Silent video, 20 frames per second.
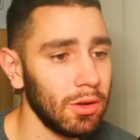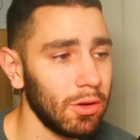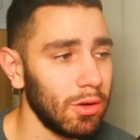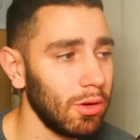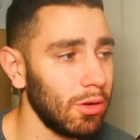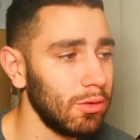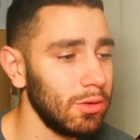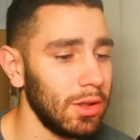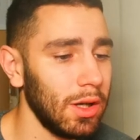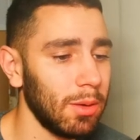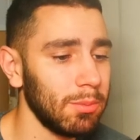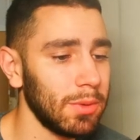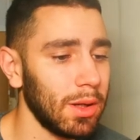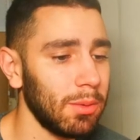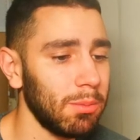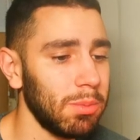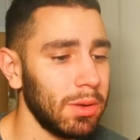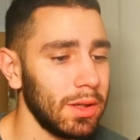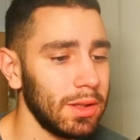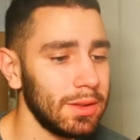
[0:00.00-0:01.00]
Currently, I'm
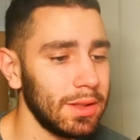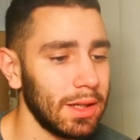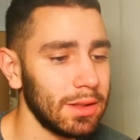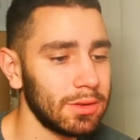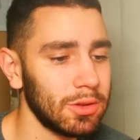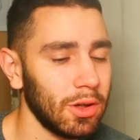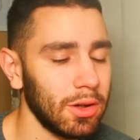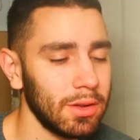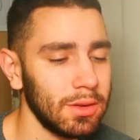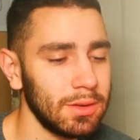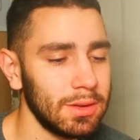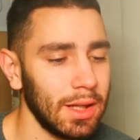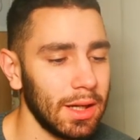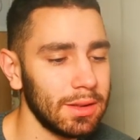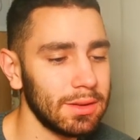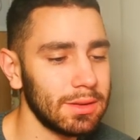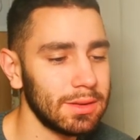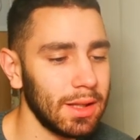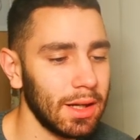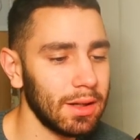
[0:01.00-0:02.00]
not playing that
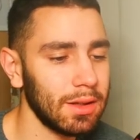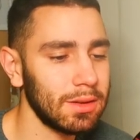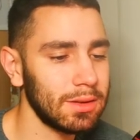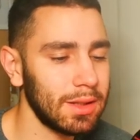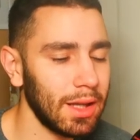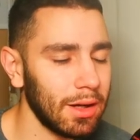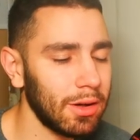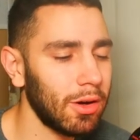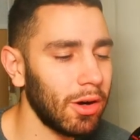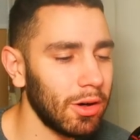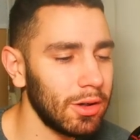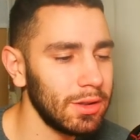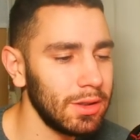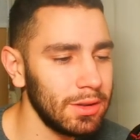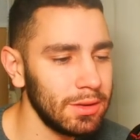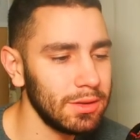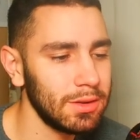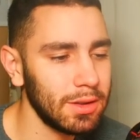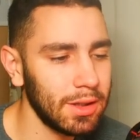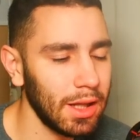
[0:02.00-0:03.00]
card
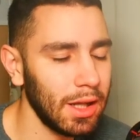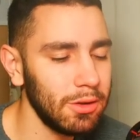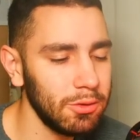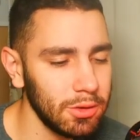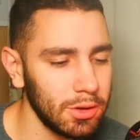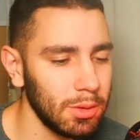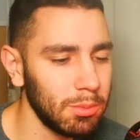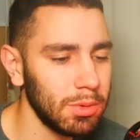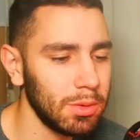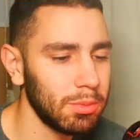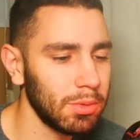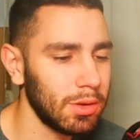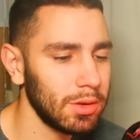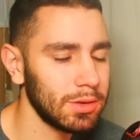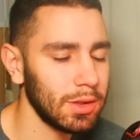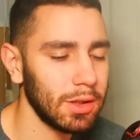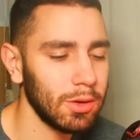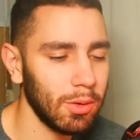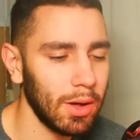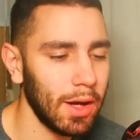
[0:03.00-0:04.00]
in the Cayuga build because
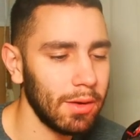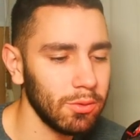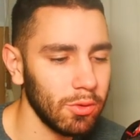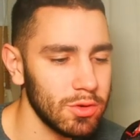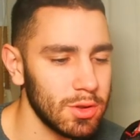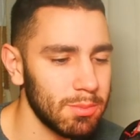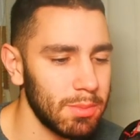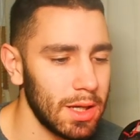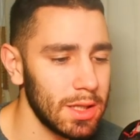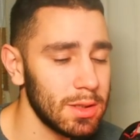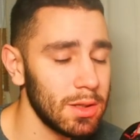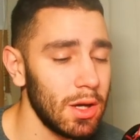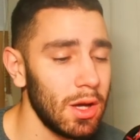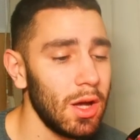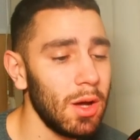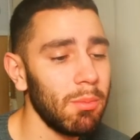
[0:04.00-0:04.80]
I don't have no space.